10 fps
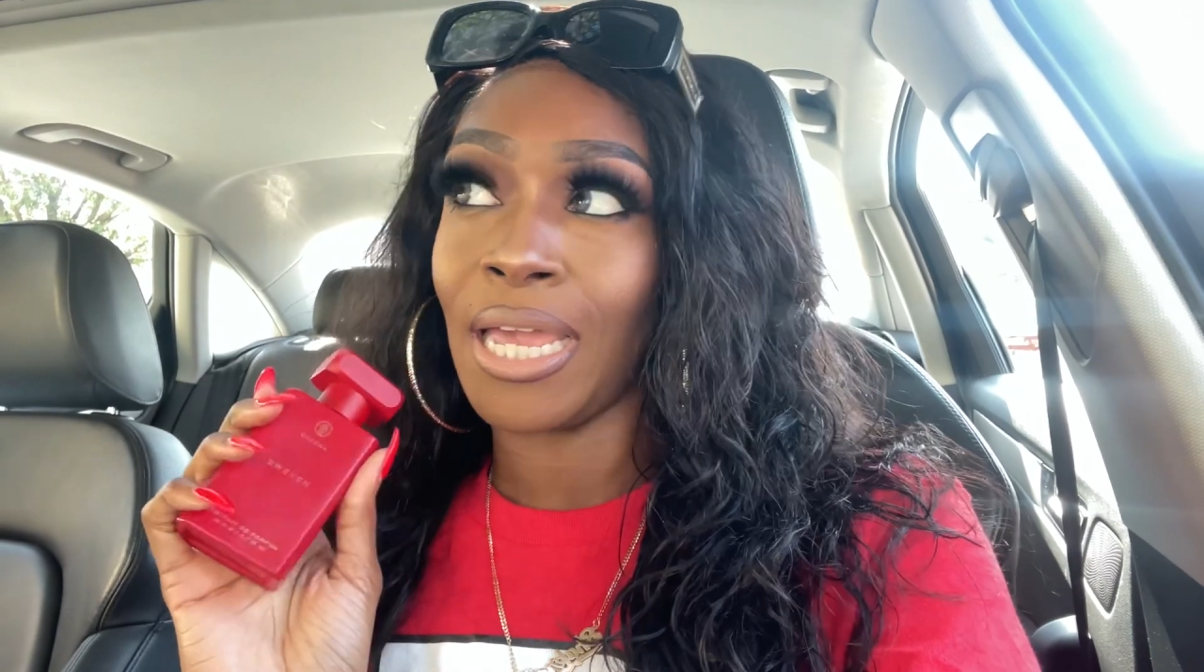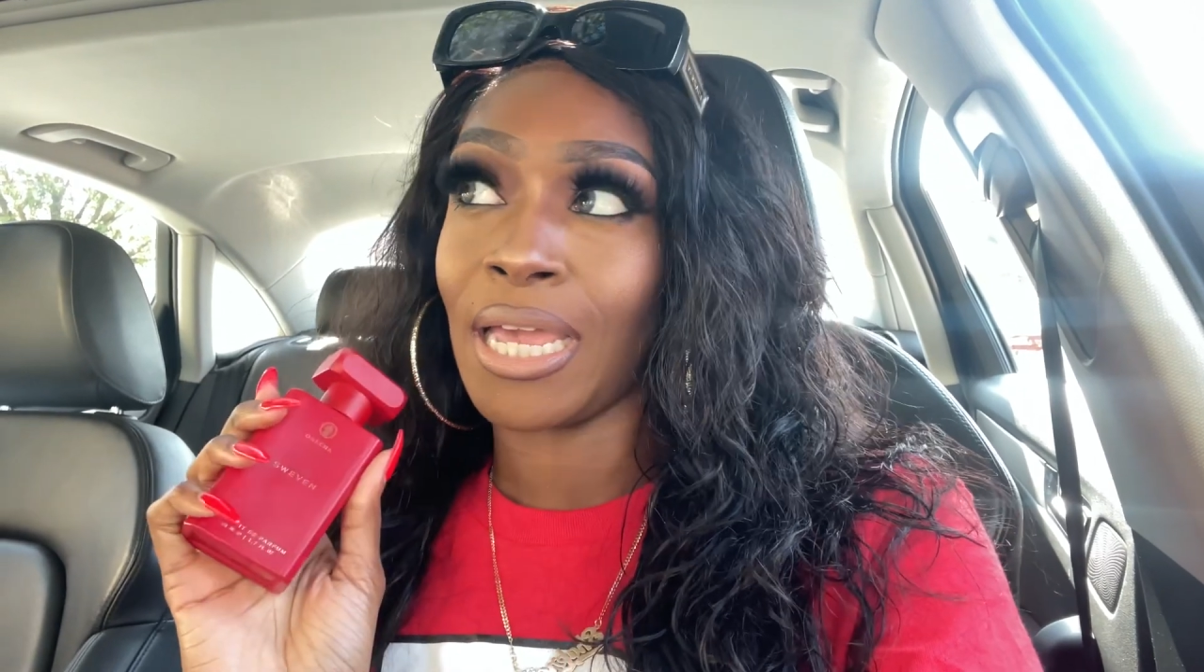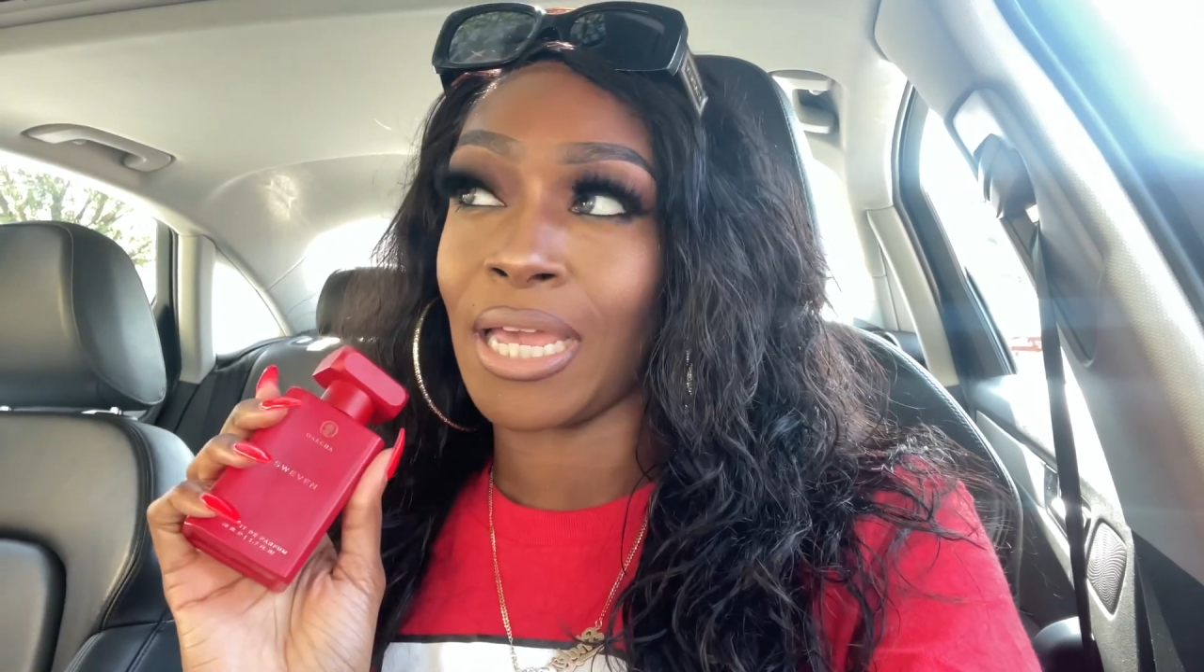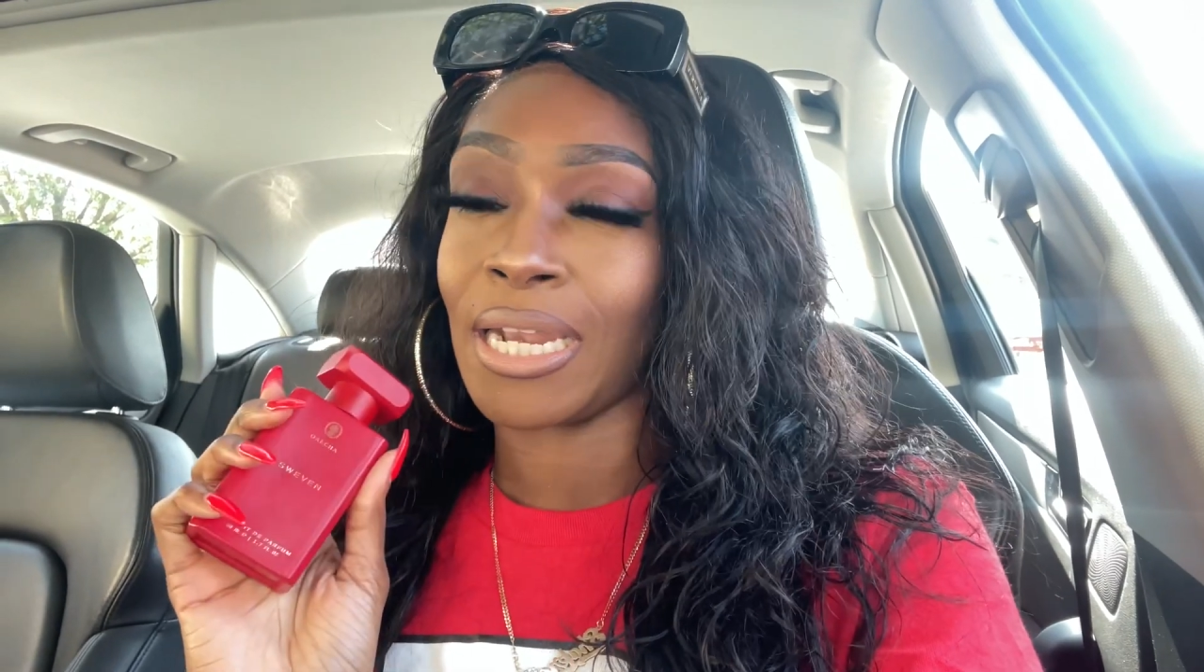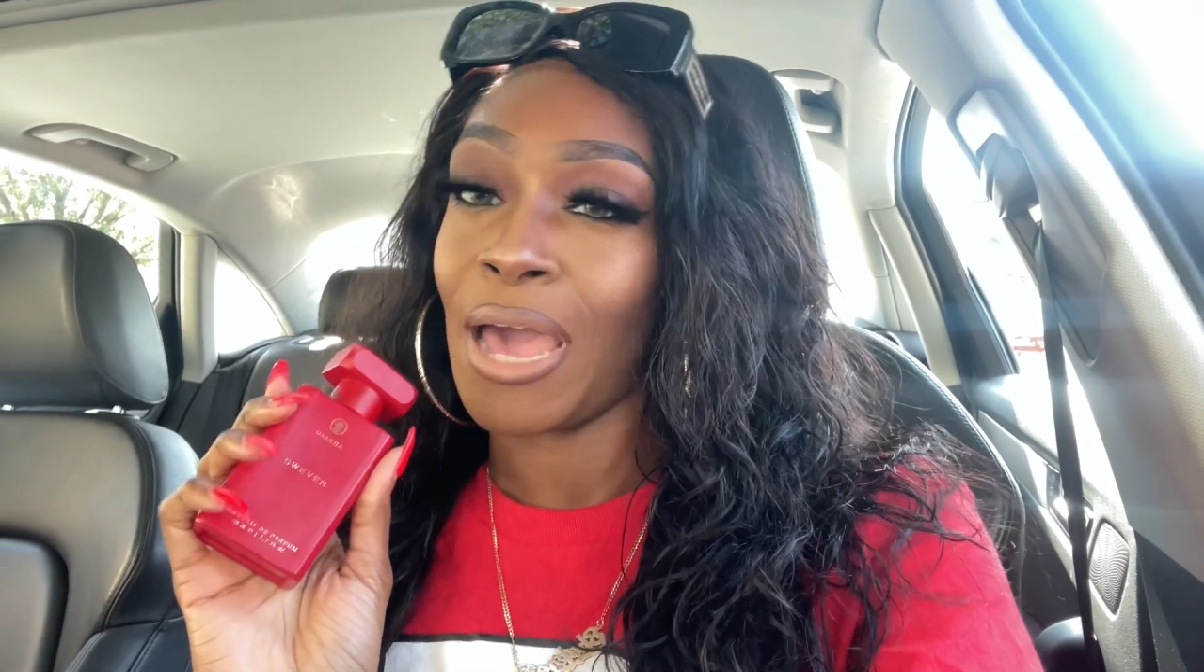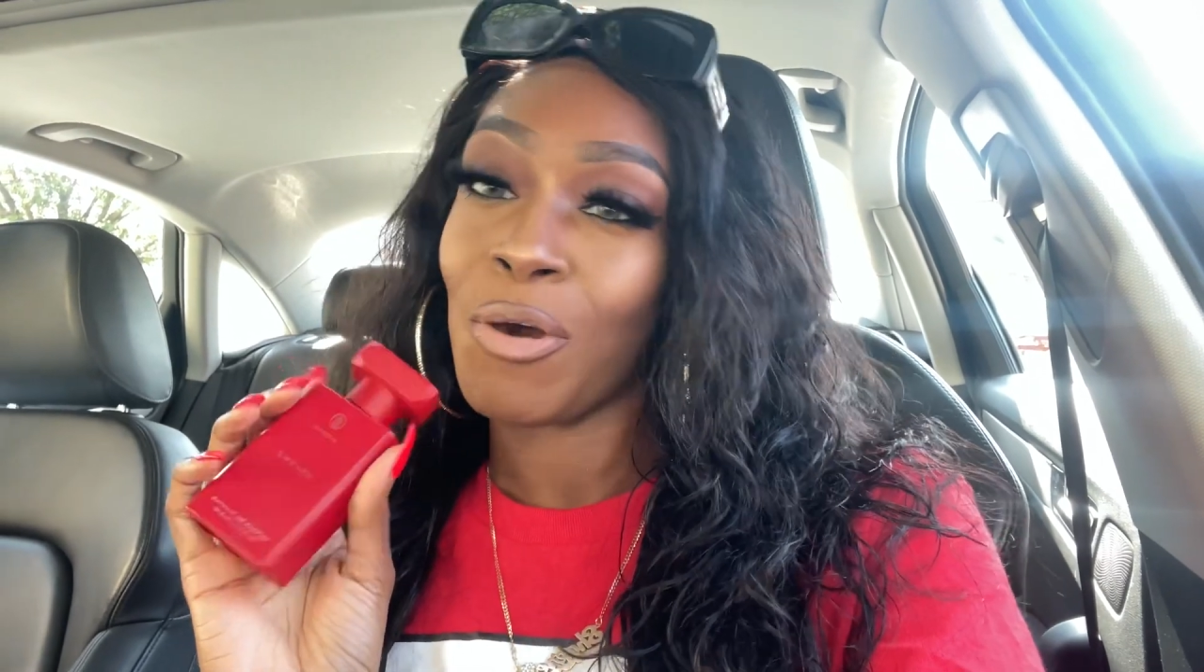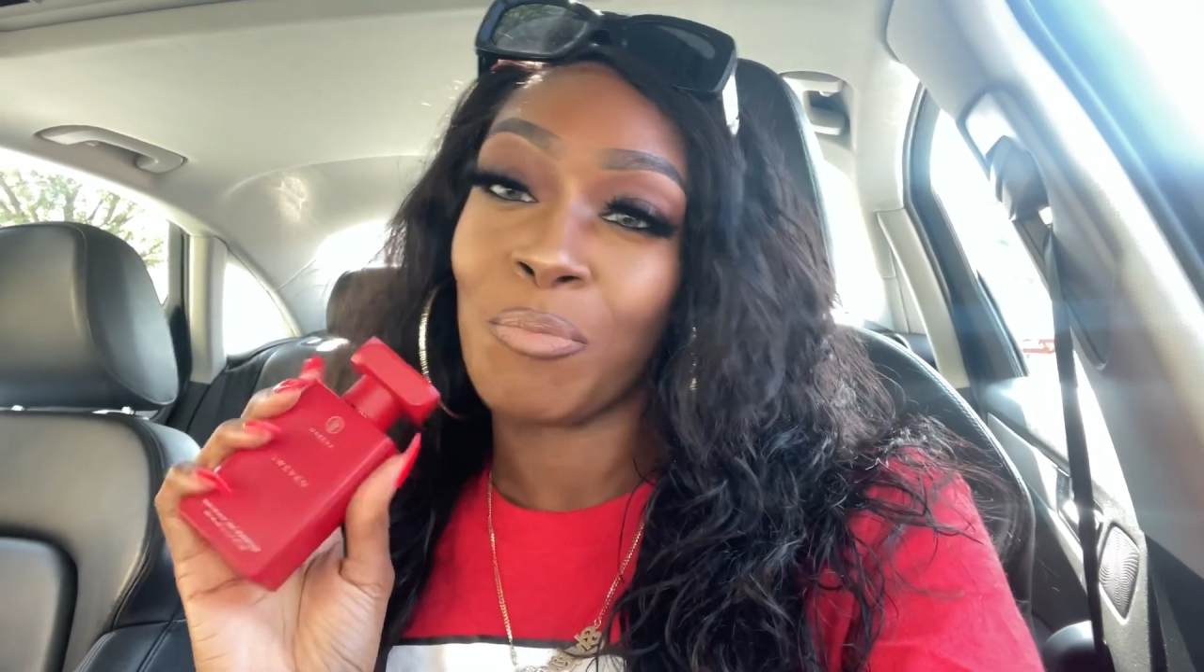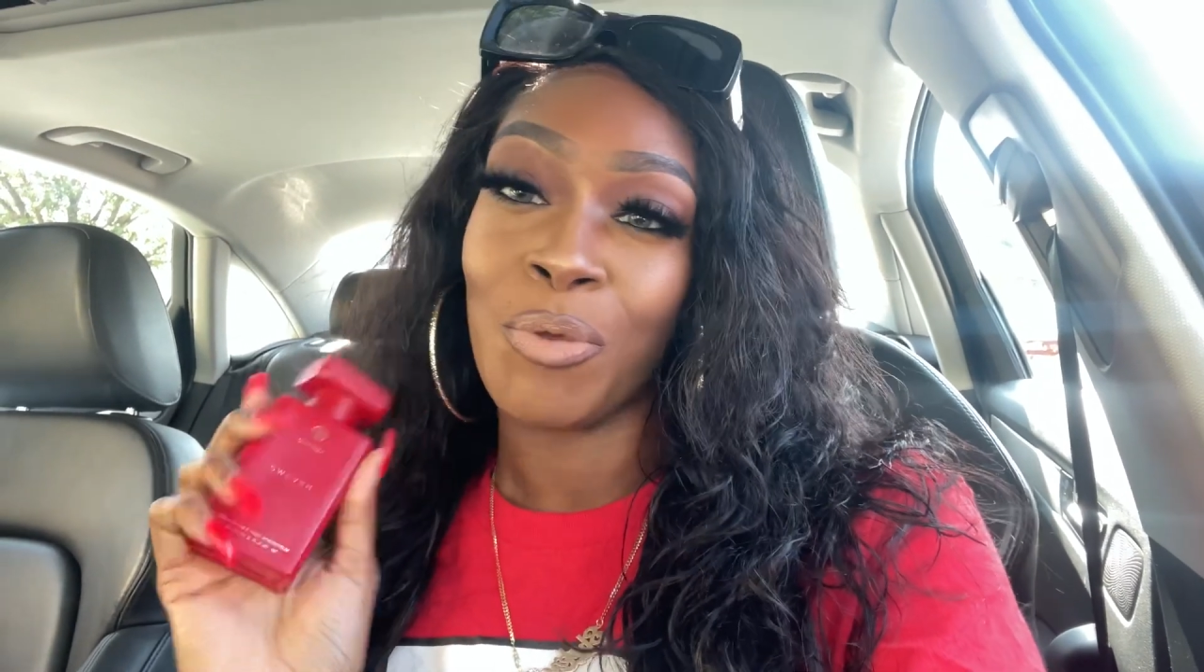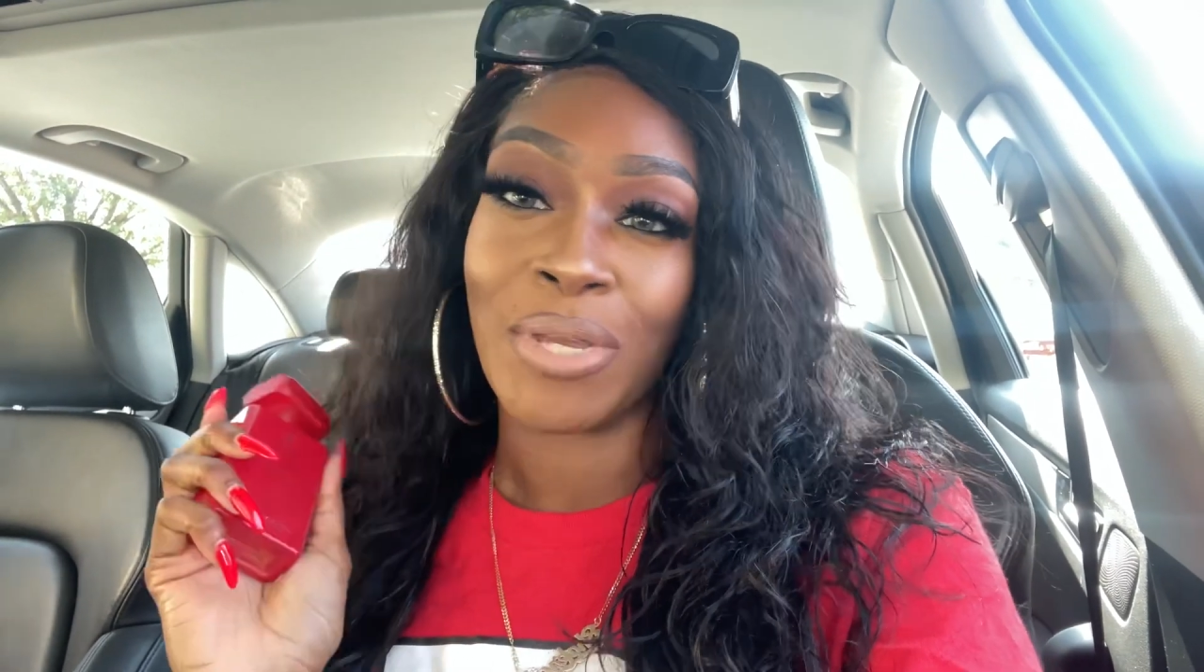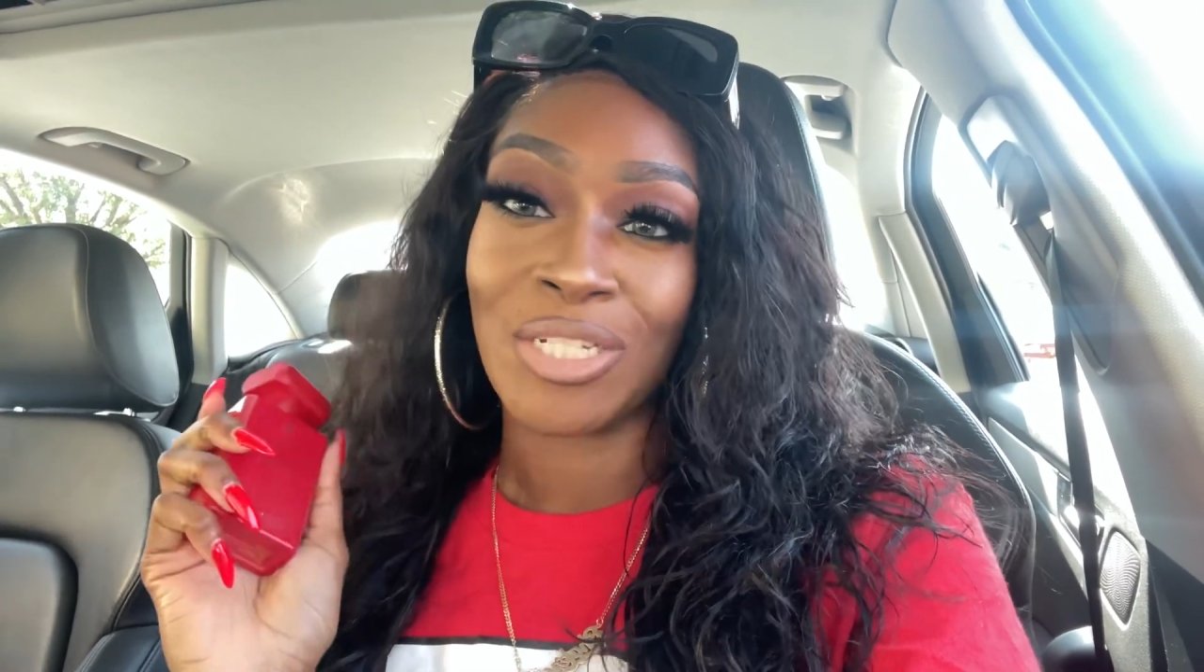and I
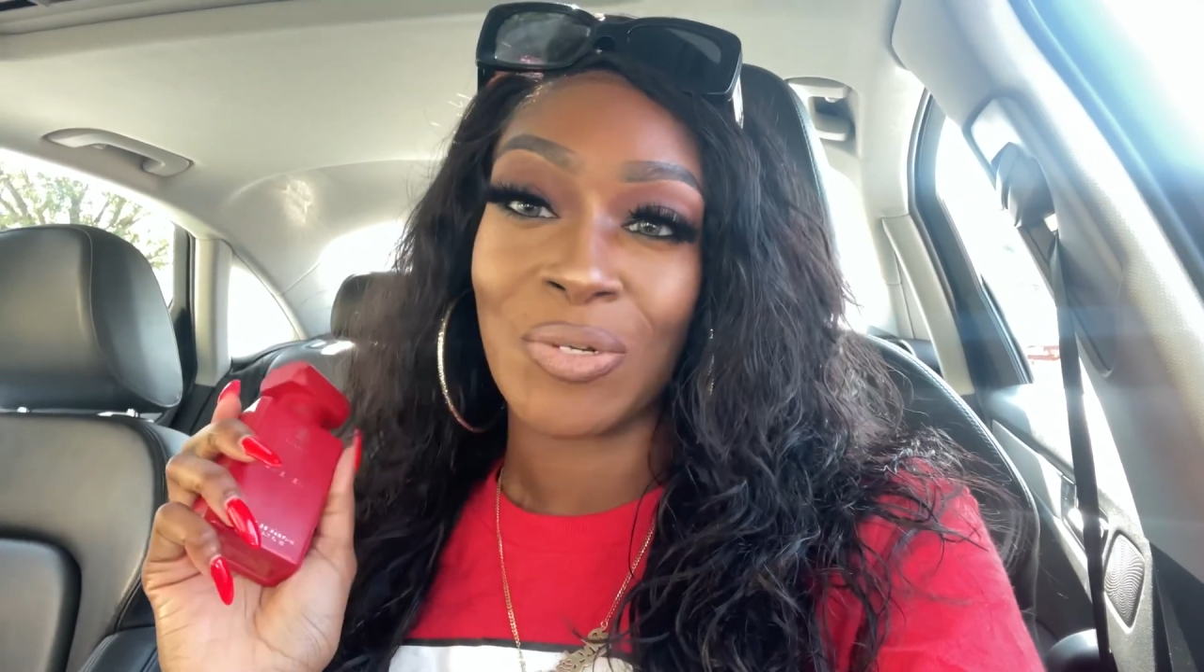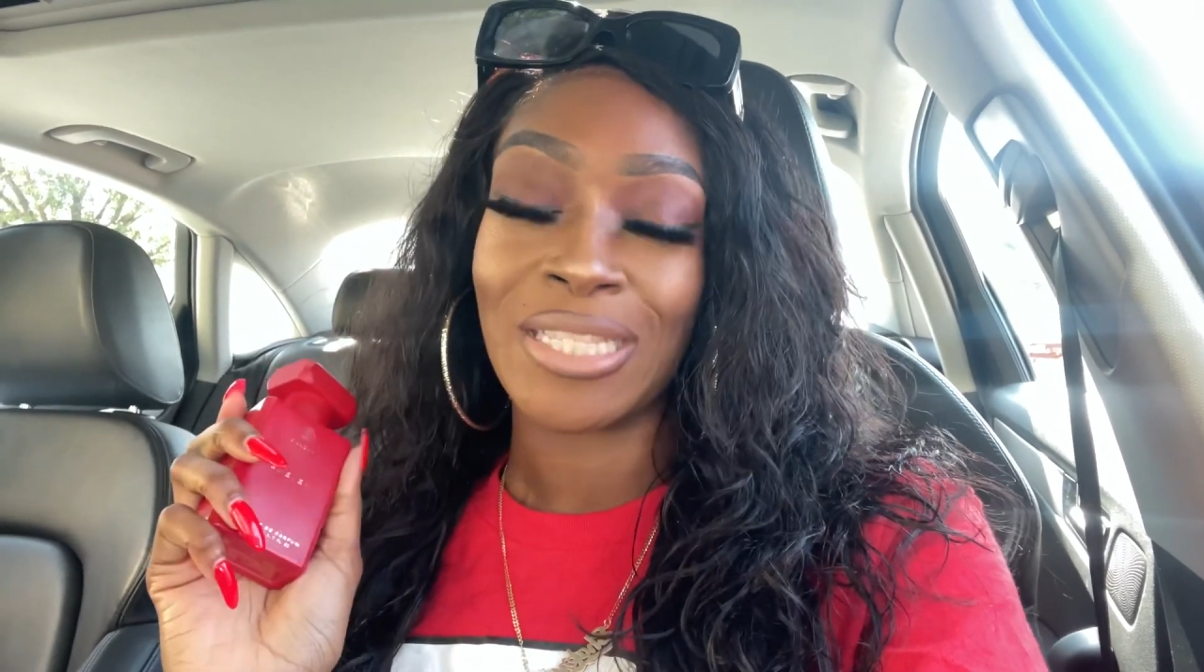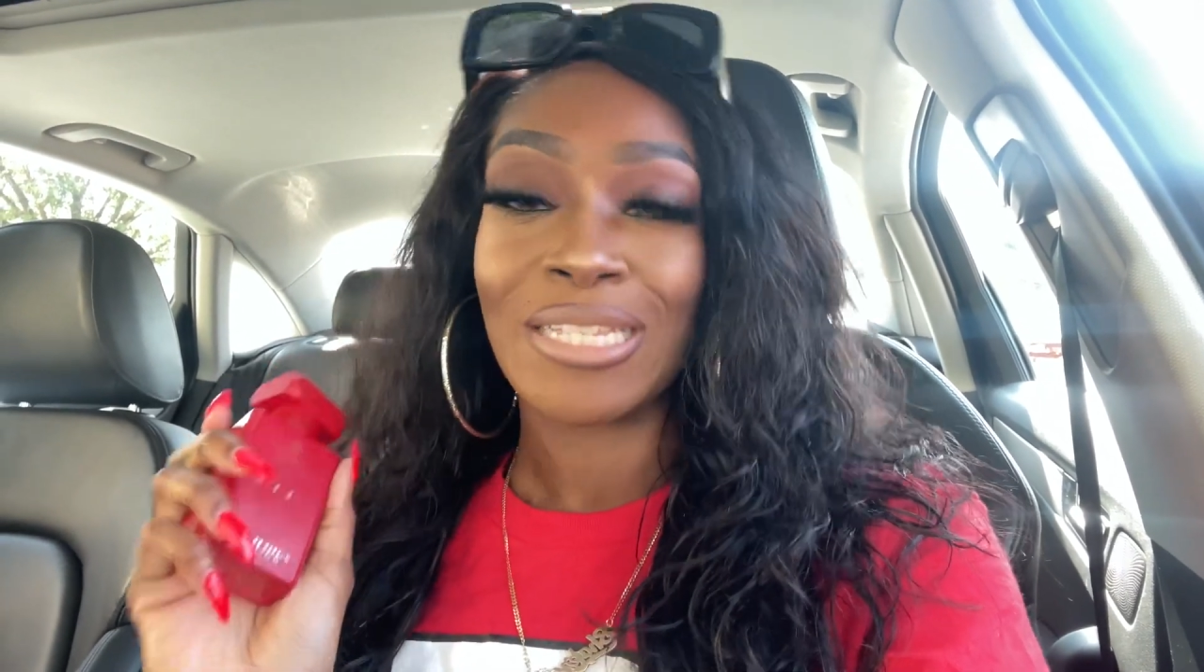hope you enjoyed